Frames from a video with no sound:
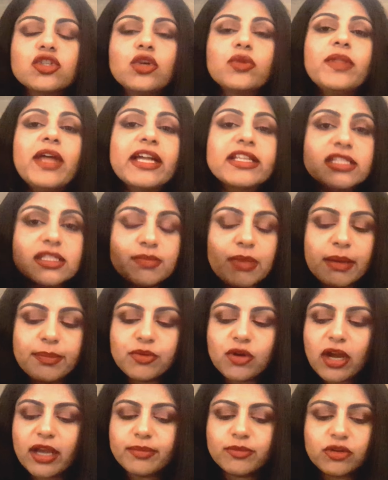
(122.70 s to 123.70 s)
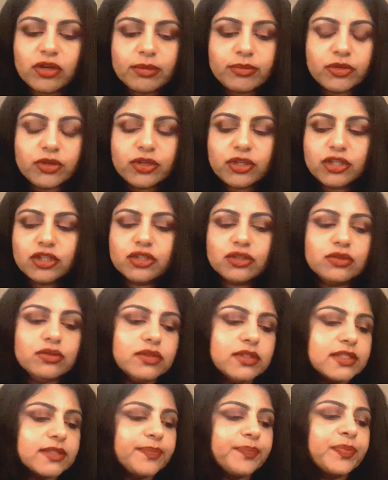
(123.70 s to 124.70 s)
So that's my primer I'm going to
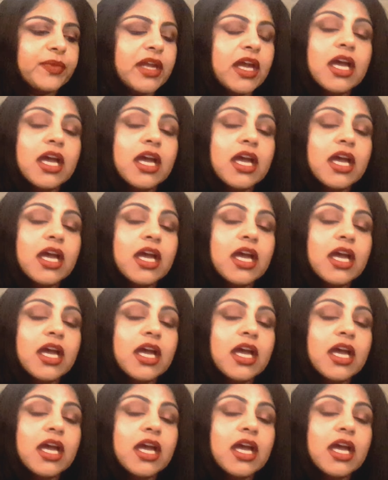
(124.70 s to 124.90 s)
use.